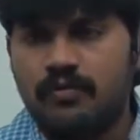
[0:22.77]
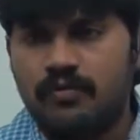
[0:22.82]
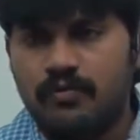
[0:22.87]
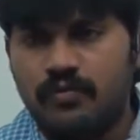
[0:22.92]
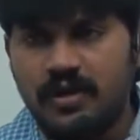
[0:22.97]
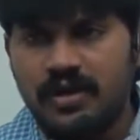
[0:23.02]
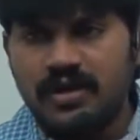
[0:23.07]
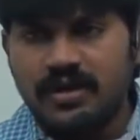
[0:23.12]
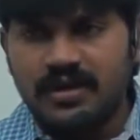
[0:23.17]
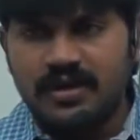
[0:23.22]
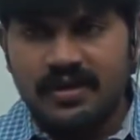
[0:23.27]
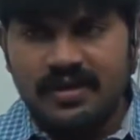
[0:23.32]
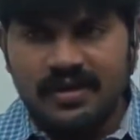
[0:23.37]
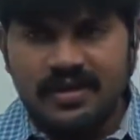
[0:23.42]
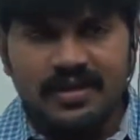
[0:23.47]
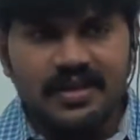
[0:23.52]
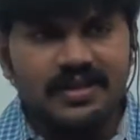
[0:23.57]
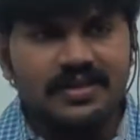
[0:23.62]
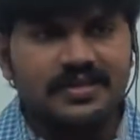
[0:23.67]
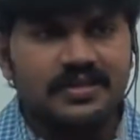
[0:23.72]
One
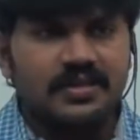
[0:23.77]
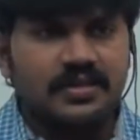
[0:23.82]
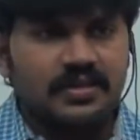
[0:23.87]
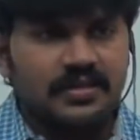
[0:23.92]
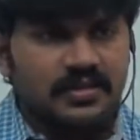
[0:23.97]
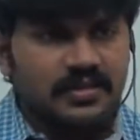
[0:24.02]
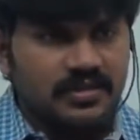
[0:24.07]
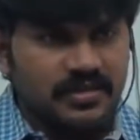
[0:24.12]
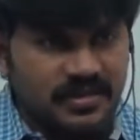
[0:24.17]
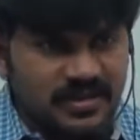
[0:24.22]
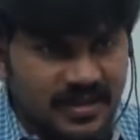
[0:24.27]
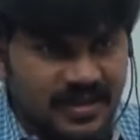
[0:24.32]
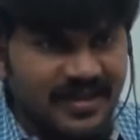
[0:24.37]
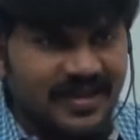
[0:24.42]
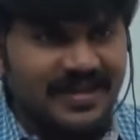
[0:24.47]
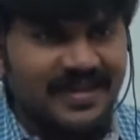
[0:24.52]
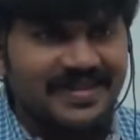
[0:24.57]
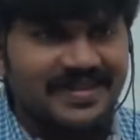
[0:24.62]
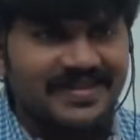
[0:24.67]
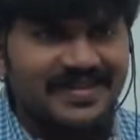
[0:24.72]
is
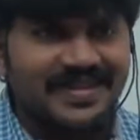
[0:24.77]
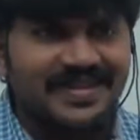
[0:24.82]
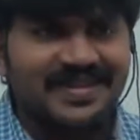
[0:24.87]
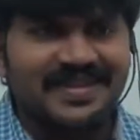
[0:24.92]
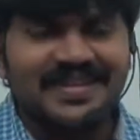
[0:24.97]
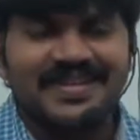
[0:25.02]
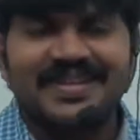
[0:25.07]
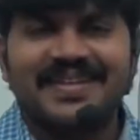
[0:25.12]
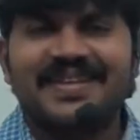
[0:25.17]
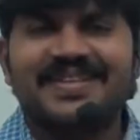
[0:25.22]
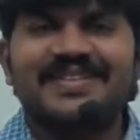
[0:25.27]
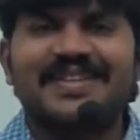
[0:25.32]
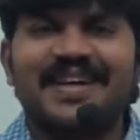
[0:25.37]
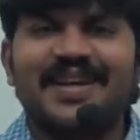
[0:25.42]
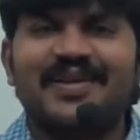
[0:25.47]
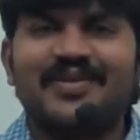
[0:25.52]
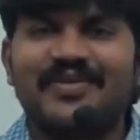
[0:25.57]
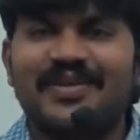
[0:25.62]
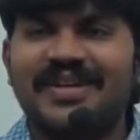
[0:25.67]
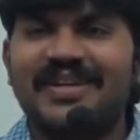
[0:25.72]
generics, the
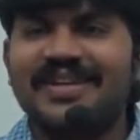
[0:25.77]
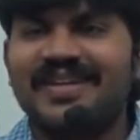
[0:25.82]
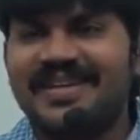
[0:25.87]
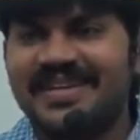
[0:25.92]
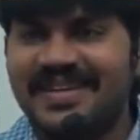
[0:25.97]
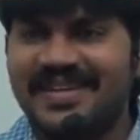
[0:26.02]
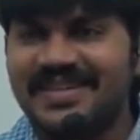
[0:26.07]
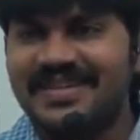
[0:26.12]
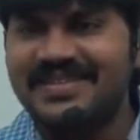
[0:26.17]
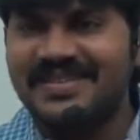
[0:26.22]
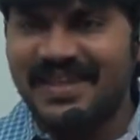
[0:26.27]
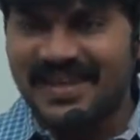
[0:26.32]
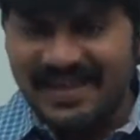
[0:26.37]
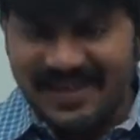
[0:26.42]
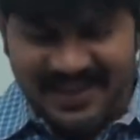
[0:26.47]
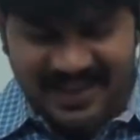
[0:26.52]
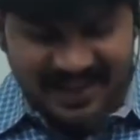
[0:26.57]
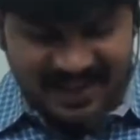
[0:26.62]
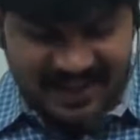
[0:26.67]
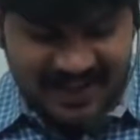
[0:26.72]
second one is
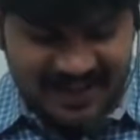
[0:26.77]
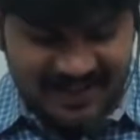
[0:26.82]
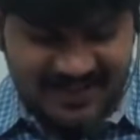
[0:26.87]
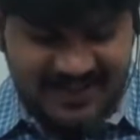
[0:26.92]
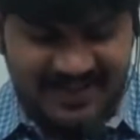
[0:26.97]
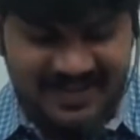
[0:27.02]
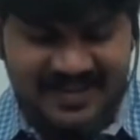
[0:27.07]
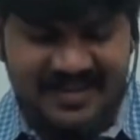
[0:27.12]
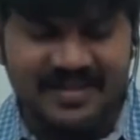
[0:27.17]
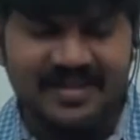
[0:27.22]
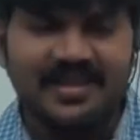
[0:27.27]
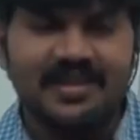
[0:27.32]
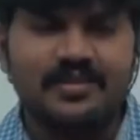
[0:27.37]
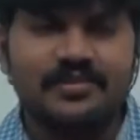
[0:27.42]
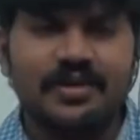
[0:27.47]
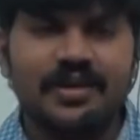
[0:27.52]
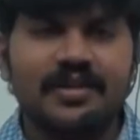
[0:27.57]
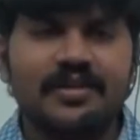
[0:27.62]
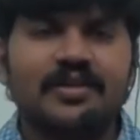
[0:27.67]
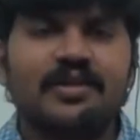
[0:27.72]
inner classes.
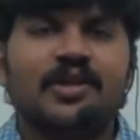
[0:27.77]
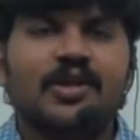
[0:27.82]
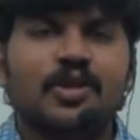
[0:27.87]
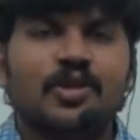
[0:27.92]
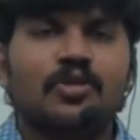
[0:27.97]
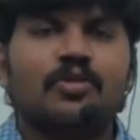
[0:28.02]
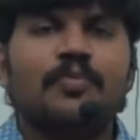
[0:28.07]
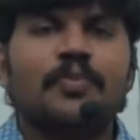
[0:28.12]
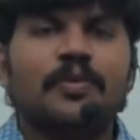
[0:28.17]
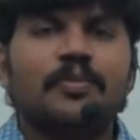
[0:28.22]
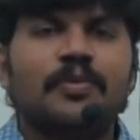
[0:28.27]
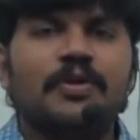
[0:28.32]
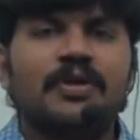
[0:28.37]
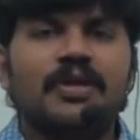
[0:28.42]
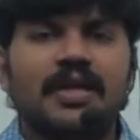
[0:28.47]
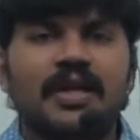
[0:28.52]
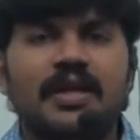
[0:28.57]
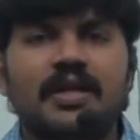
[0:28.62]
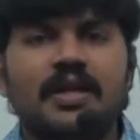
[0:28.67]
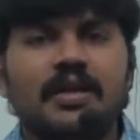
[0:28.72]
That's why you people
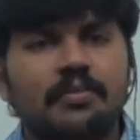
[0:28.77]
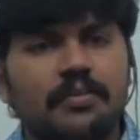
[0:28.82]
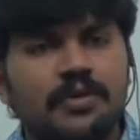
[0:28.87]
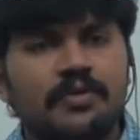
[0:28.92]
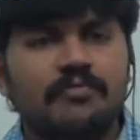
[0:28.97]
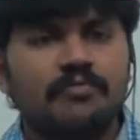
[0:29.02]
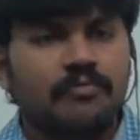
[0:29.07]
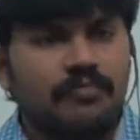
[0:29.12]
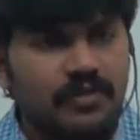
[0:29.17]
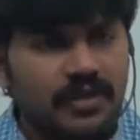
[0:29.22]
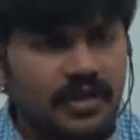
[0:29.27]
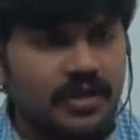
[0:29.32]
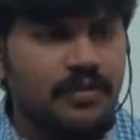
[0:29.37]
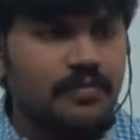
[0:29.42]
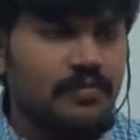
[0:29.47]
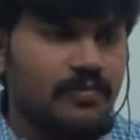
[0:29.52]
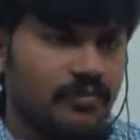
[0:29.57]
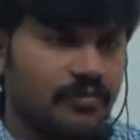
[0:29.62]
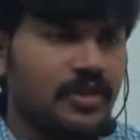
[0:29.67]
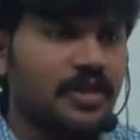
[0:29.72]
take a bit
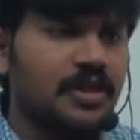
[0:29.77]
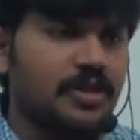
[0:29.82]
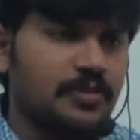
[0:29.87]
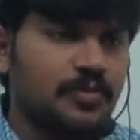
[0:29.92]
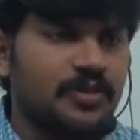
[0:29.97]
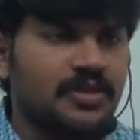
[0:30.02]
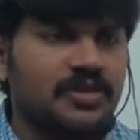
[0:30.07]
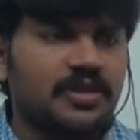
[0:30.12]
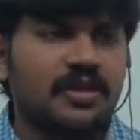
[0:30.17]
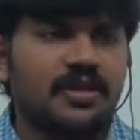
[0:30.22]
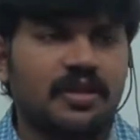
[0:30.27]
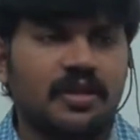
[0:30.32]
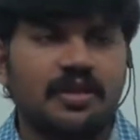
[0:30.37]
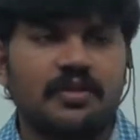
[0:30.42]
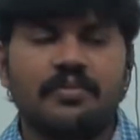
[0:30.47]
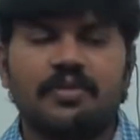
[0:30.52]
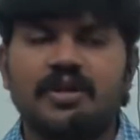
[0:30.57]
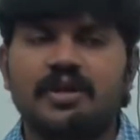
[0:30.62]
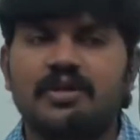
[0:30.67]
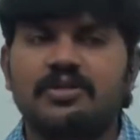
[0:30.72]
very special
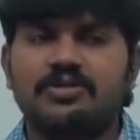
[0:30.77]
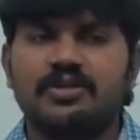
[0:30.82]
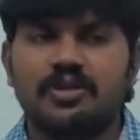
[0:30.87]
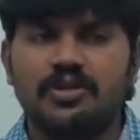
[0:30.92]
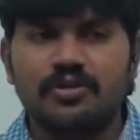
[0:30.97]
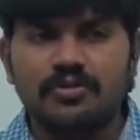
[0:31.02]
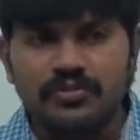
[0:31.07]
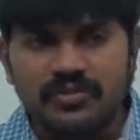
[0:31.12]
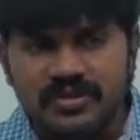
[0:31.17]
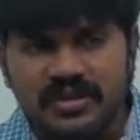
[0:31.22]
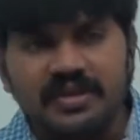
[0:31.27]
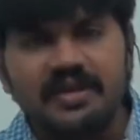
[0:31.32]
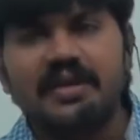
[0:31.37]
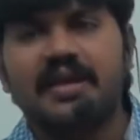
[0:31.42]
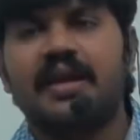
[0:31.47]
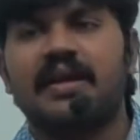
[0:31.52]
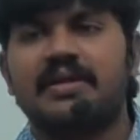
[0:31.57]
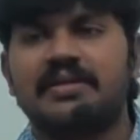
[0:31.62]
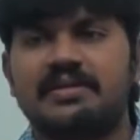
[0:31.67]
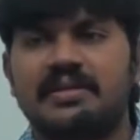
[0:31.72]
care, because new
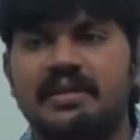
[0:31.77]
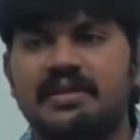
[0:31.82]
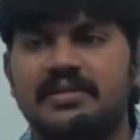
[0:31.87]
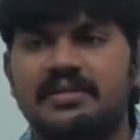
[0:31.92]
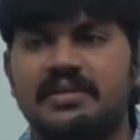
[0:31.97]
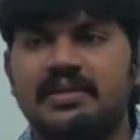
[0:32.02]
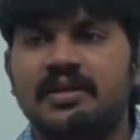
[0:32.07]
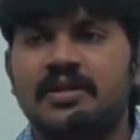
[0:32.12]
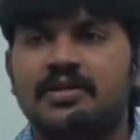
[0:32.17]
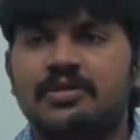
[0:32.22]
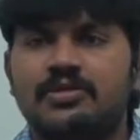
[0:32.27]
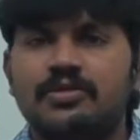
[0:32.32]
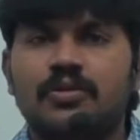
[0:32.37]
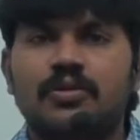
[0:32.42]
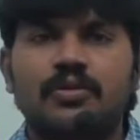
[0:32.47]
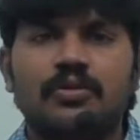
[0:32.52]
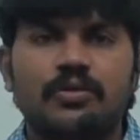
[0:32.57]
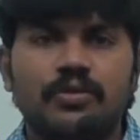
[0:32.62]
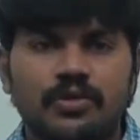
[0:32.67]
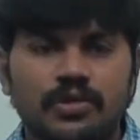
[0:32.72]
syntaxes,
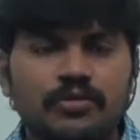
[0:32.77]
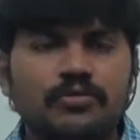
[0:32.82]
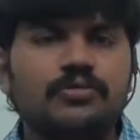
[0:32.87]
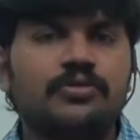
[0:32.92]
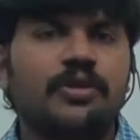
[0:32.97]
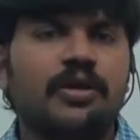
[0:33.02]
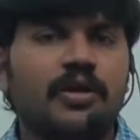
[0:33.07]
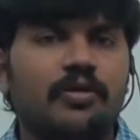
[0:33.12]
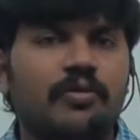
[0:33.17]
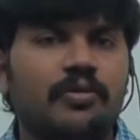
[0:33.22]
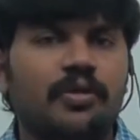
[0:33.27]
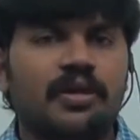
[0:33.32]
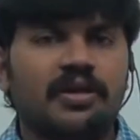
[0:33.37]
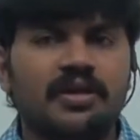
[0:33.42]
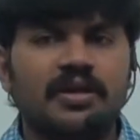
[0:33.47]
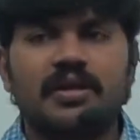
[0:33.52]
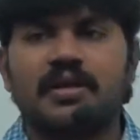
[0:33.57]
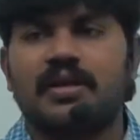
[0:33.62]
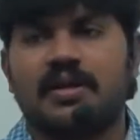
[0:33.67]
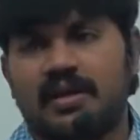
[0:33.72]
so you should have
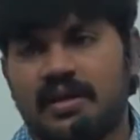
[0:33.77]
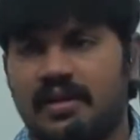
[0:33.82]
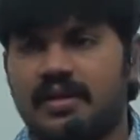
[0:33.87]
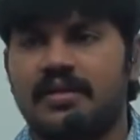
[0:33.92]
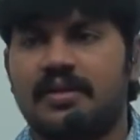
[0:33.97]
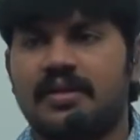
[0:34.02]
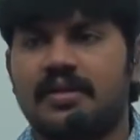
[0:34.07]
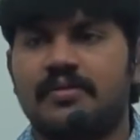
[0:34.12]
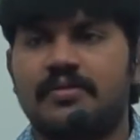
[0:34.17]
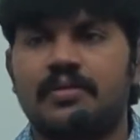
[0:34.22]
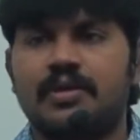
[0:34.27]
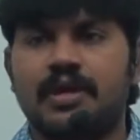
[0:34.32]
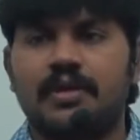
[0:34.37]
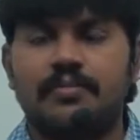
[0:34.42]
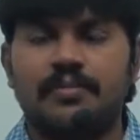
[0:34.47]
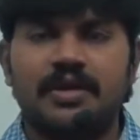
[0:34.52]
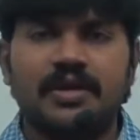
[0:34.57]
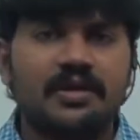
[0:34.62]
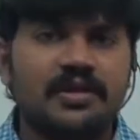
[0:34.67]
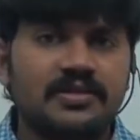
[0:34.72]
clear clarity. Okay,
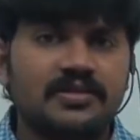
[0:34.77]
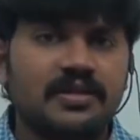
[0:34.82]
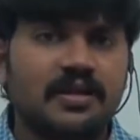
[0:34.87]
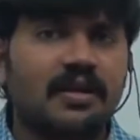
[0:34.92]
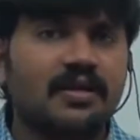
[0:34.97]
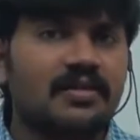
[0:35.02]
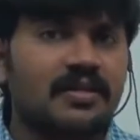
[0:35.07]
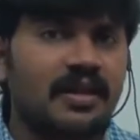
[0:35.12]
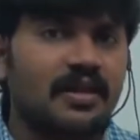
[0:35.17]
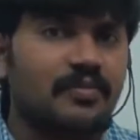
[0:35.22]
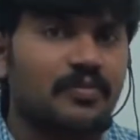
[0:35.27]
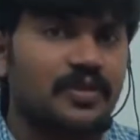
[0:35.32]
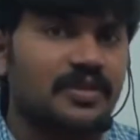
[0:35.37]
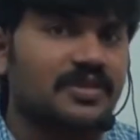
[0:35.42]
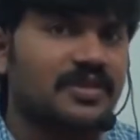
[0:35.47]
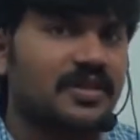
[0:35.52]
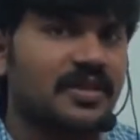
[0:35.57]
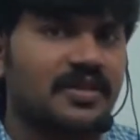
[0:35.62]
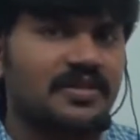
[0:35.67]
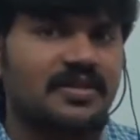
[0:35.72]
but it's not that
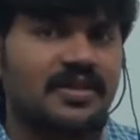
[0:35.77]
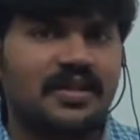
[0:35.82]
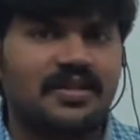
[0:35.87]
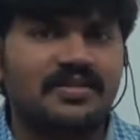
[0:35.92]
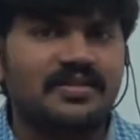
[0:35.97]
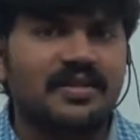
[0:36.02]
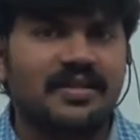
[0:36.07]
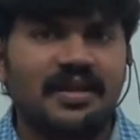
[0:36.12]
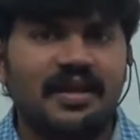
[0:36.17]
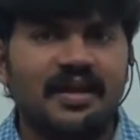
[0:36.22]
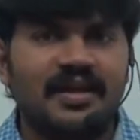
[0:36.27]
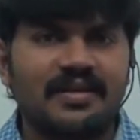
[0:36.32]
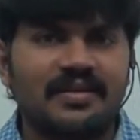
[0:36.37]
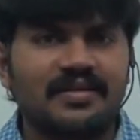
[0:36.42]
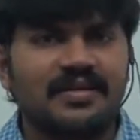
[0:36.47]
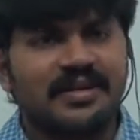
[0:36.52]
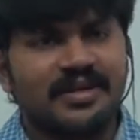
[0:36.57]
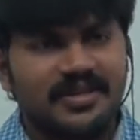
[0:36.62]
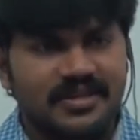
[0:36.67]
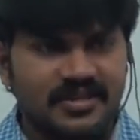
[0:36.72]
much dangerous
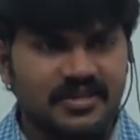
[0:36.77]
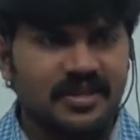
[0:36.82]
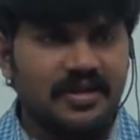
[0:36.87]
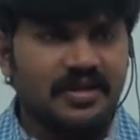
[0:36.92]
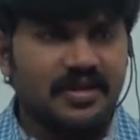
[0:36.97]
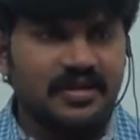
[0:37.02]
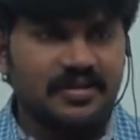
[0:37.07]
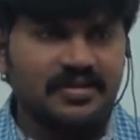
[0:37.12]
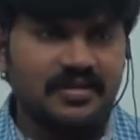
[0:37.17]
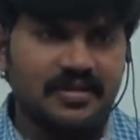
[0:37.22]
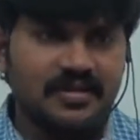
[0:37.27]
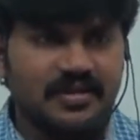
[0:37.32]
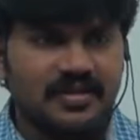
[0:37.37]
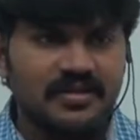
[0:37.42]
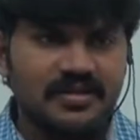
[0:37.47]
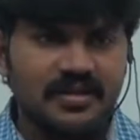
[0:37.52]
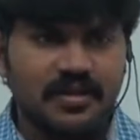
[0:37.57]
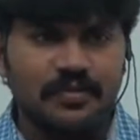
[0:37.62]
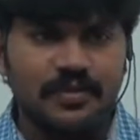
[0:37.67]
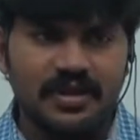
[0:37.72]
than generics.
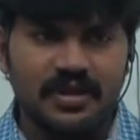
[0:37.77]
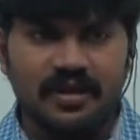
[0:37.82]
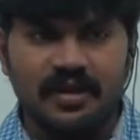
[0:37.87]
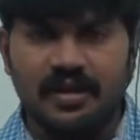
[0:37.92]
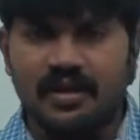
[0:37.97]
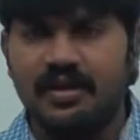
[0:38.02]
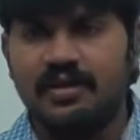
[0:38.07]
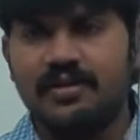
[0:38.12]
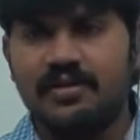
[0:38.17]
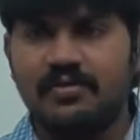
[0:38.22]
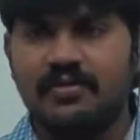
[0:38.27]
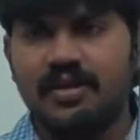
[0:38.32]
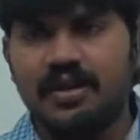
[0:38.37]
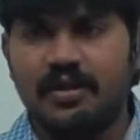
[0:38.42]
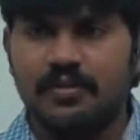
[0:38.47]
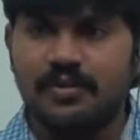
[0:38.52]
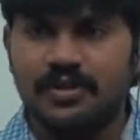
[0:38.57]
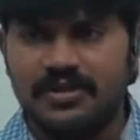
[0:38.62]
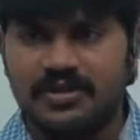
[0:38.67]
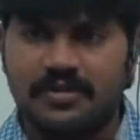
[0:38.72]
Is a bit
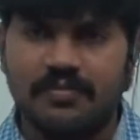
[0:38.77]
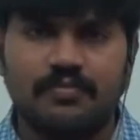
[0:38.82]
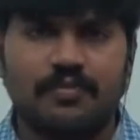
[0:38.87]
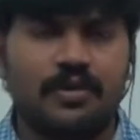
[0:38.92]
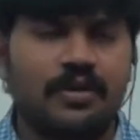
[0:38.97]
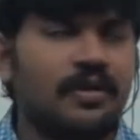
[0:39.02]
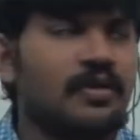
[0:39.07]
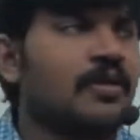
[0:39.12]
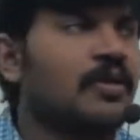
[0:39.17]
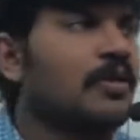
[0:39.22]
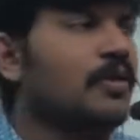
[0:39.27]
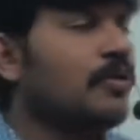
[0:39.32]
relatively a bit simple.